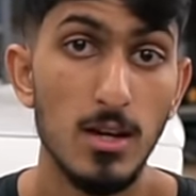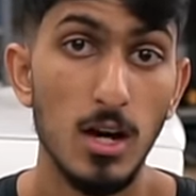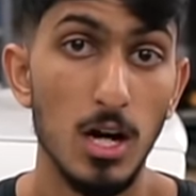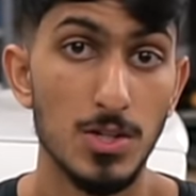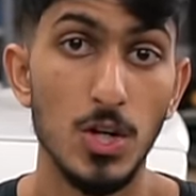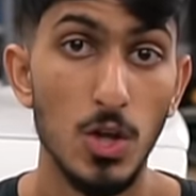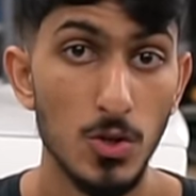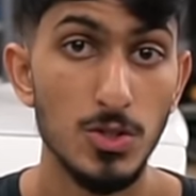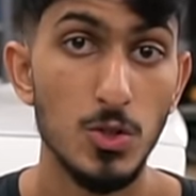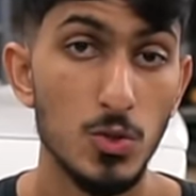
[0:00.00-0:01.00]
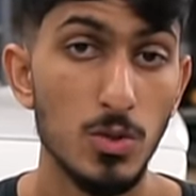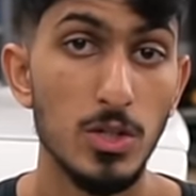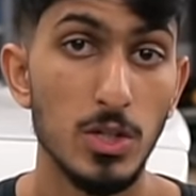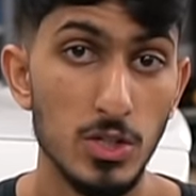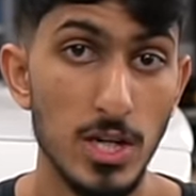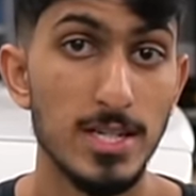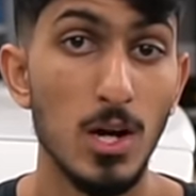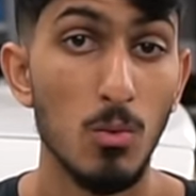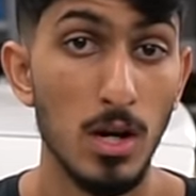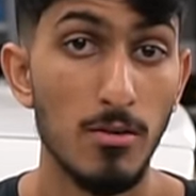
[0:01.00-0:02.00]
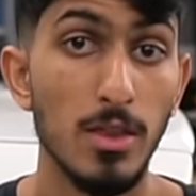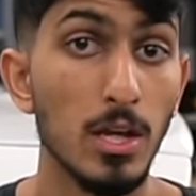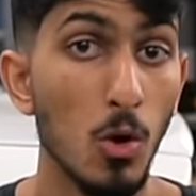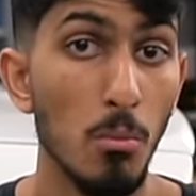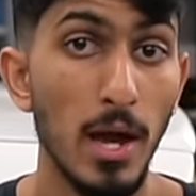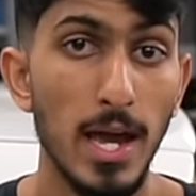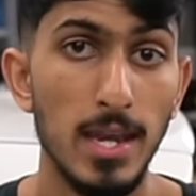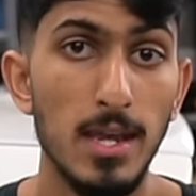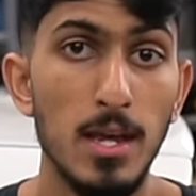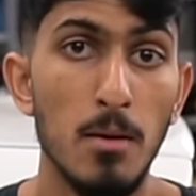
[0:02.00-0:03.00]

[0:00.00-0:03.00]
Uh, solenoids usually you can change out whenever they go bad,